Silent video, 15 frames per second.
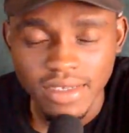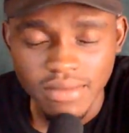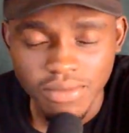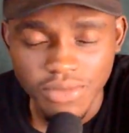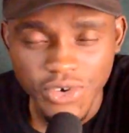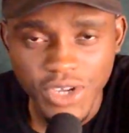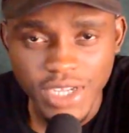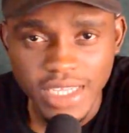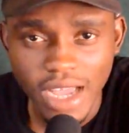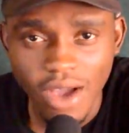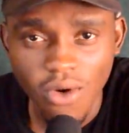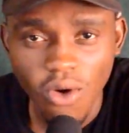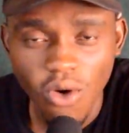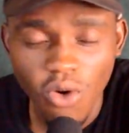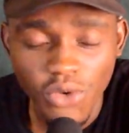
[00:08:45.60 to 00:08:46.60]
bring
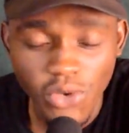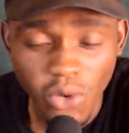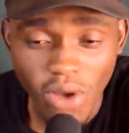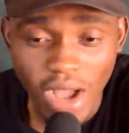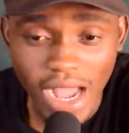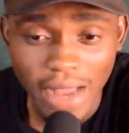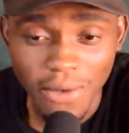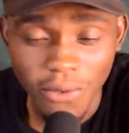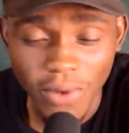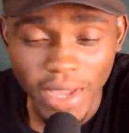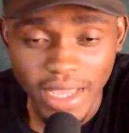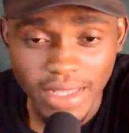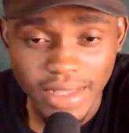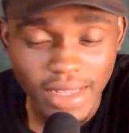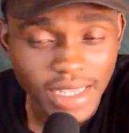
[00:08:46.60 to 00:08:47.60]
down all your hard
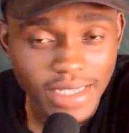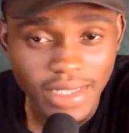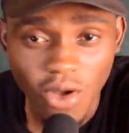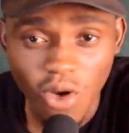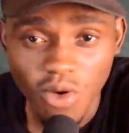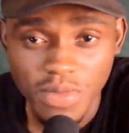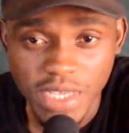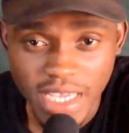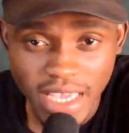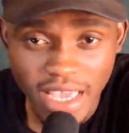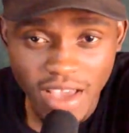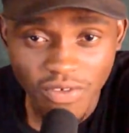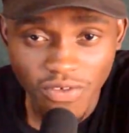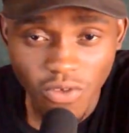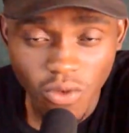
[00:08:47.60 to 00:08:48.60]
work. Let's all be
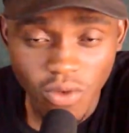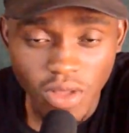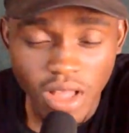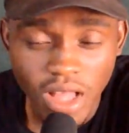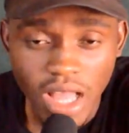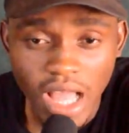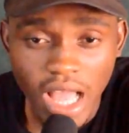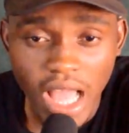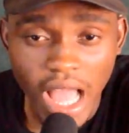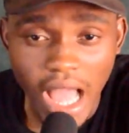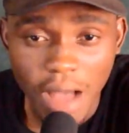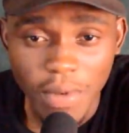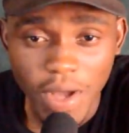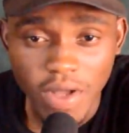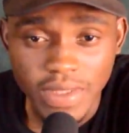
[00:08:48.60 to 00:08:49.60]
careful
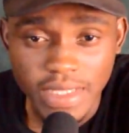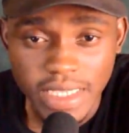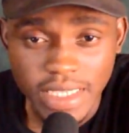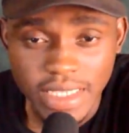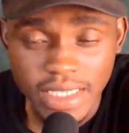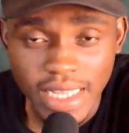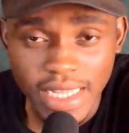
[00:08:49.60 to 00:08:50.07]
about this.